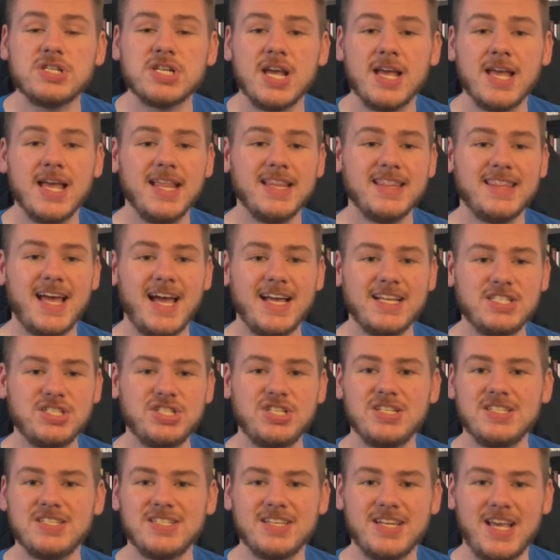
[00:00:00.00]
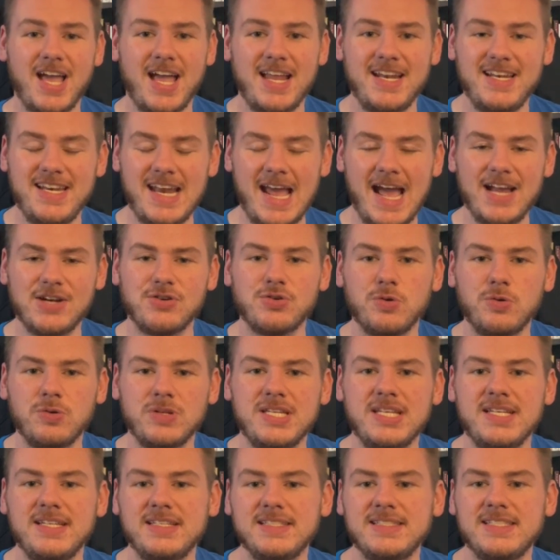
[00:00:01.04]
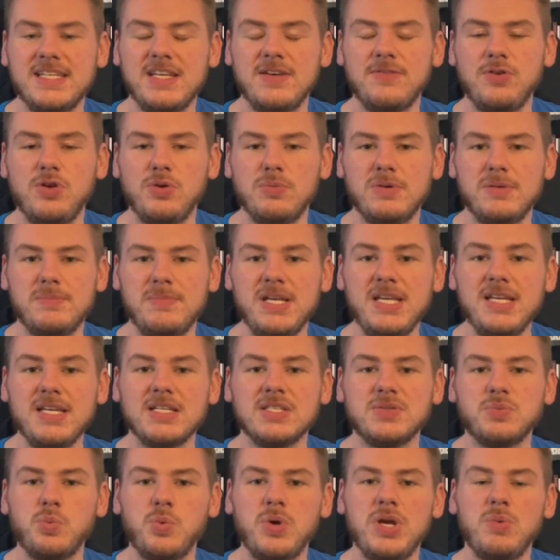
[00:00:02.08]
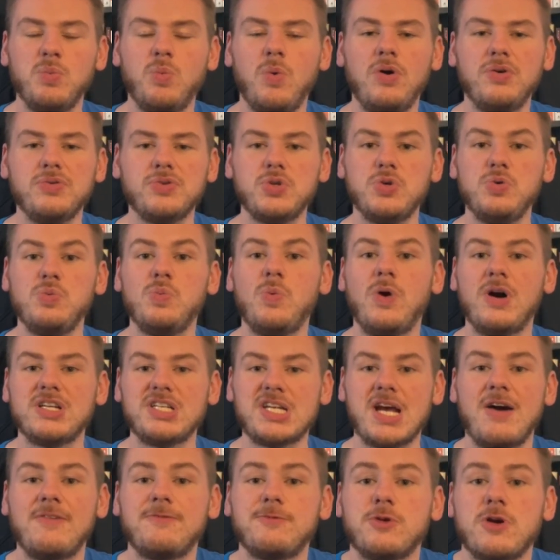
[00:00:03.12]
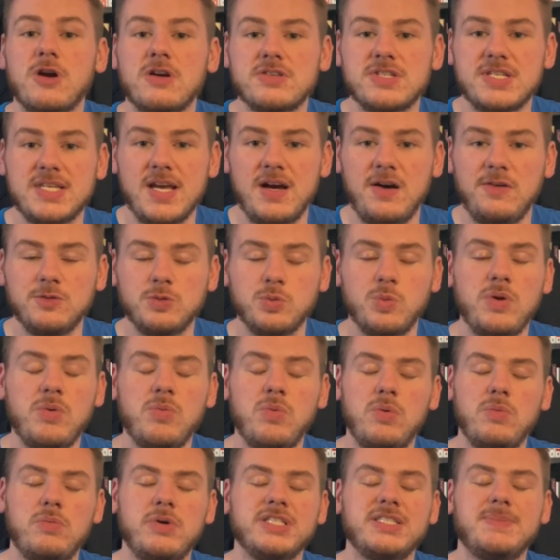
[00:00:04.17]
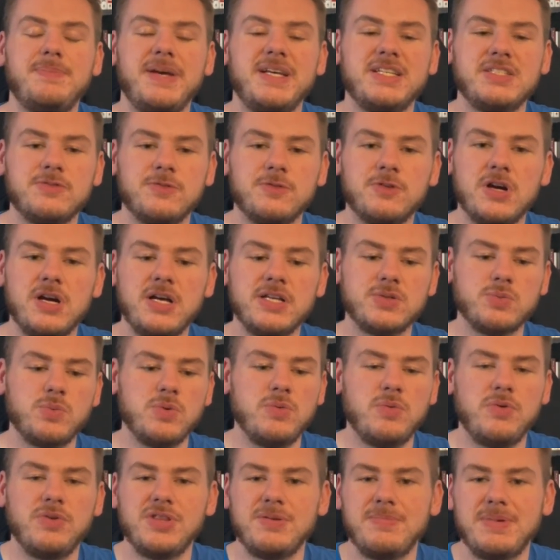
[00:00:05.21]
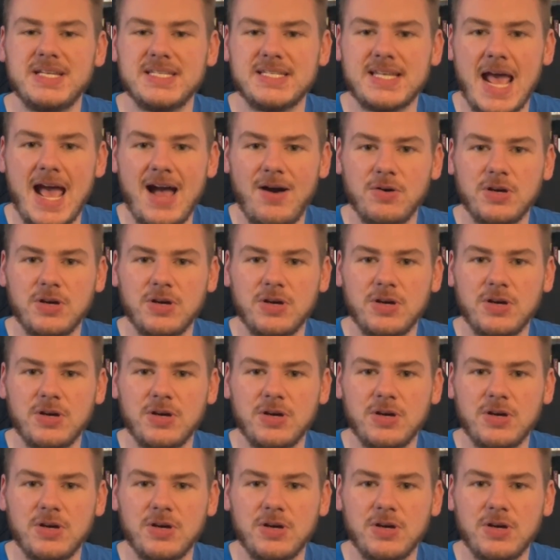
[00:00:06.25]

That's just a natural tendency of human beings. We want to watch out for ourselves. We want what's best for us. We want the best outcome